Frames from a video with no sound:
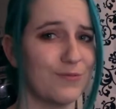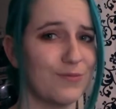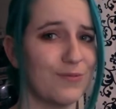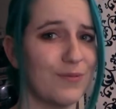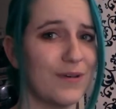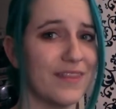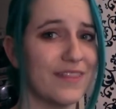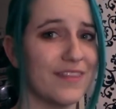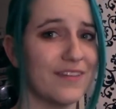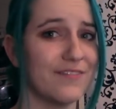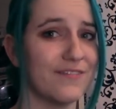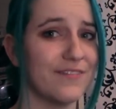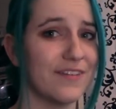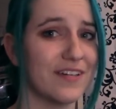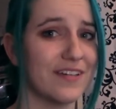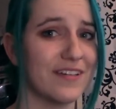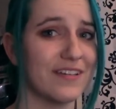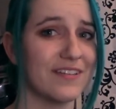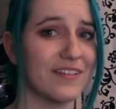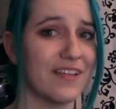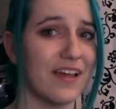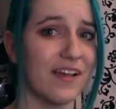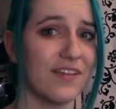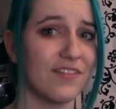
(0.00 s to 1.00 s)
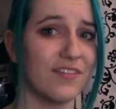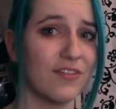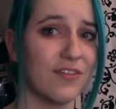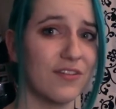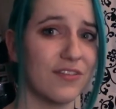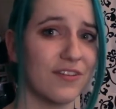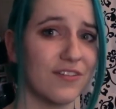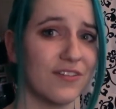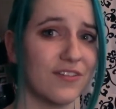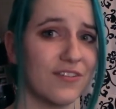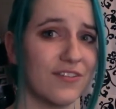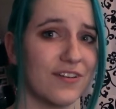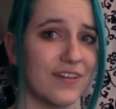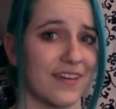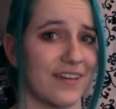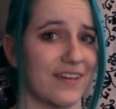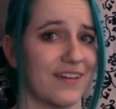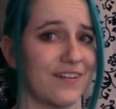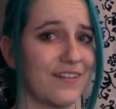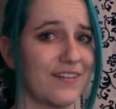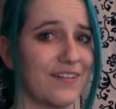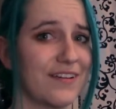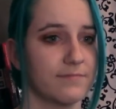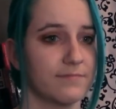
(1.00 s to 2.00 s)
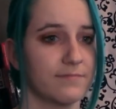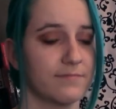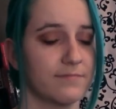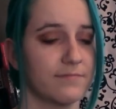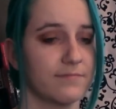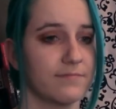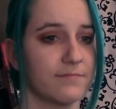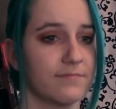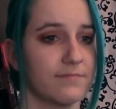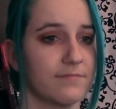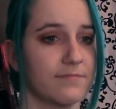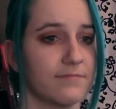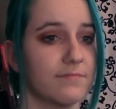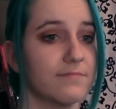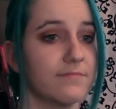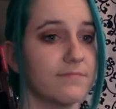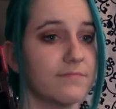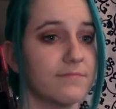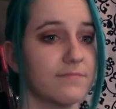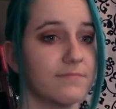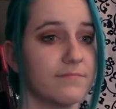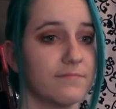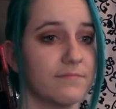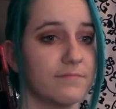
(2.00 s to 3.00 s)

What the fuck is Lex Luthor doing here? I know what you are.